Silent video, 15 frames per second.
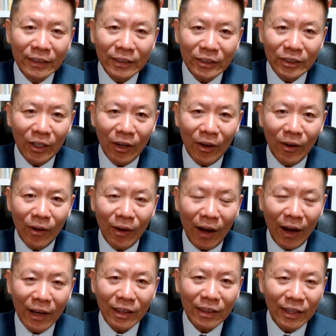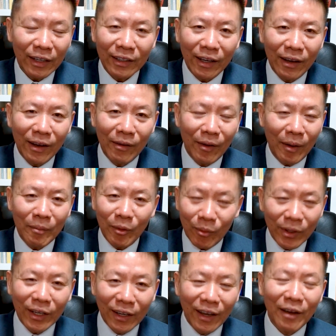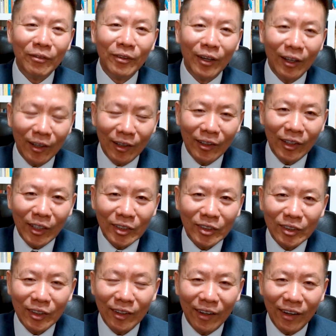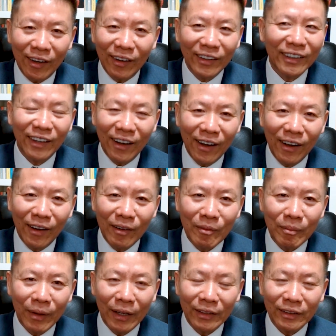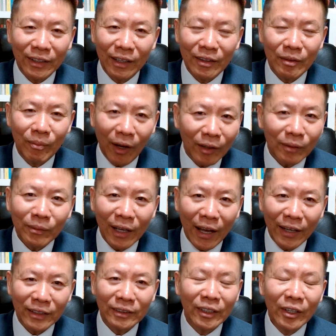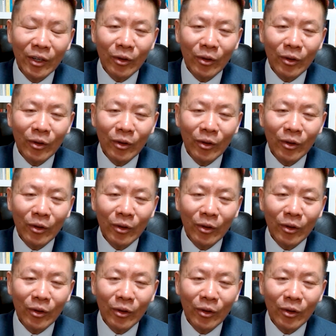So I think we can have a list on and on, but the bottom line is